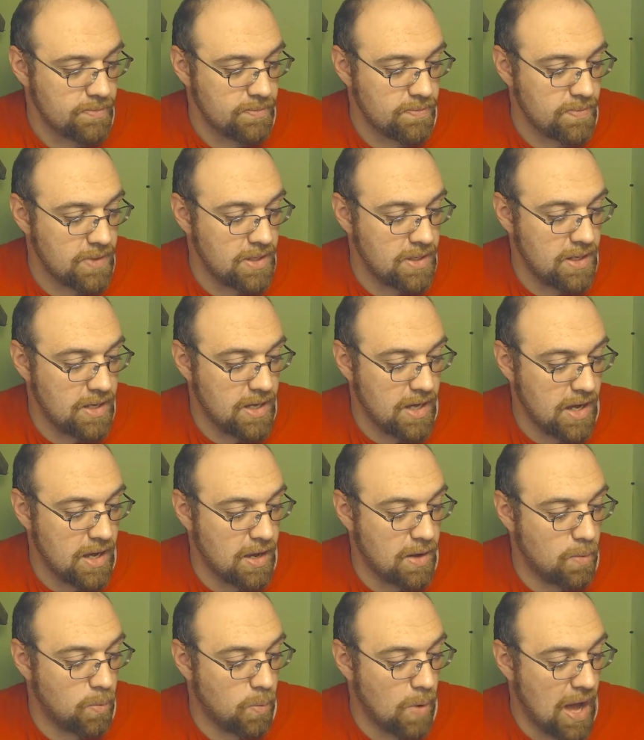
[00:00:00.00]

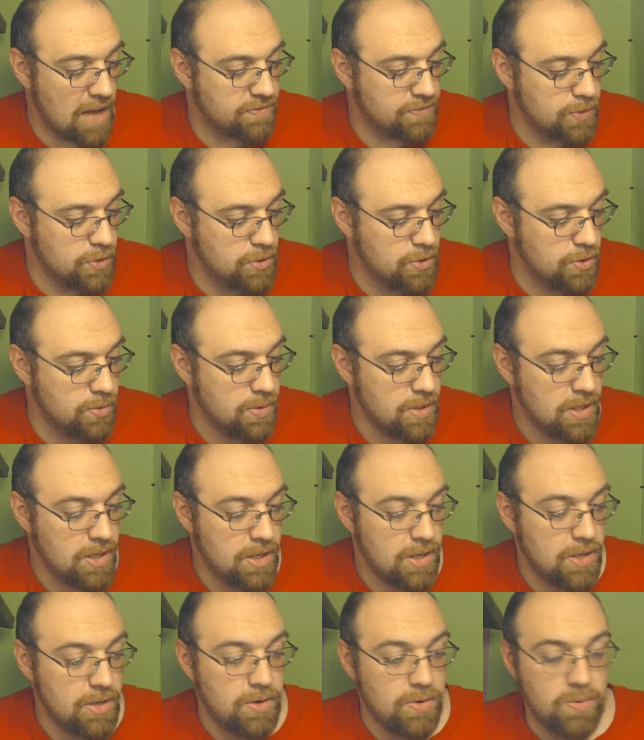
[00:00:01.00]
wafu
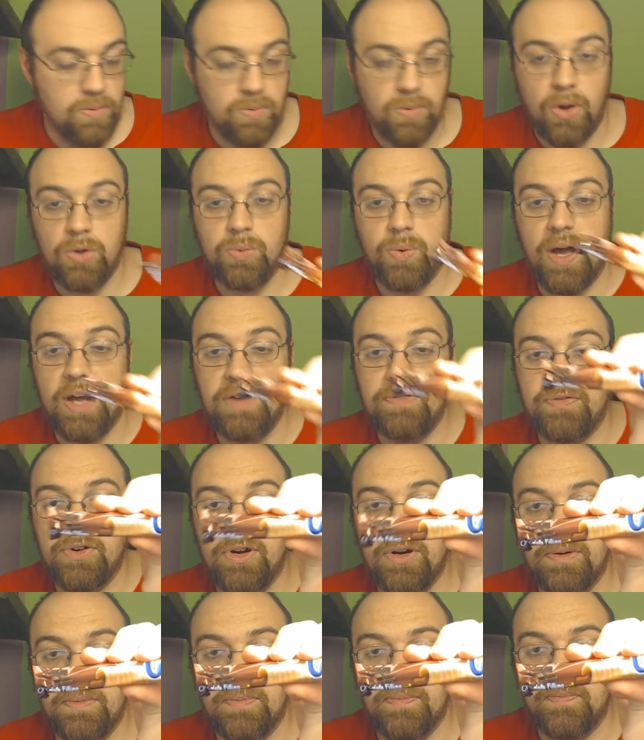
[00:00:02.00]
rolled wafer
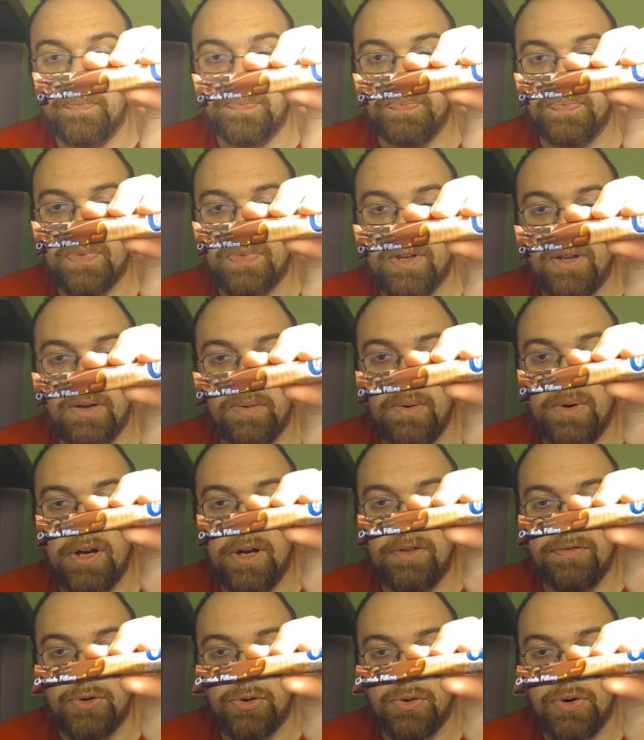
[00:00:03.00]

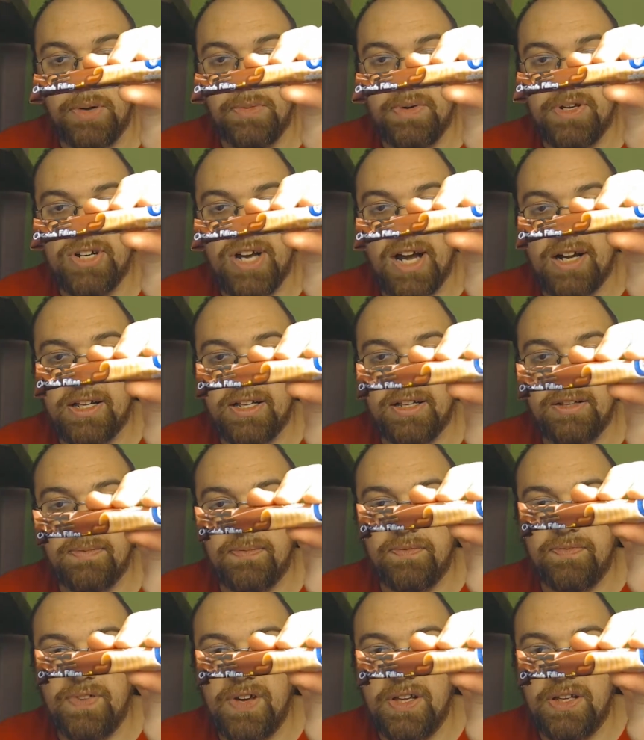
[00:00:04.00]
with creamy chocolate
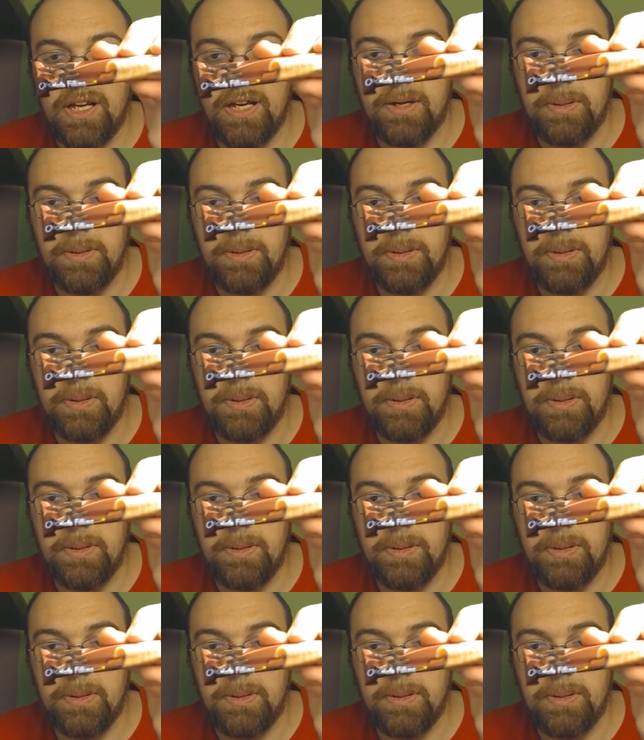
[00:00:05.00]
filling,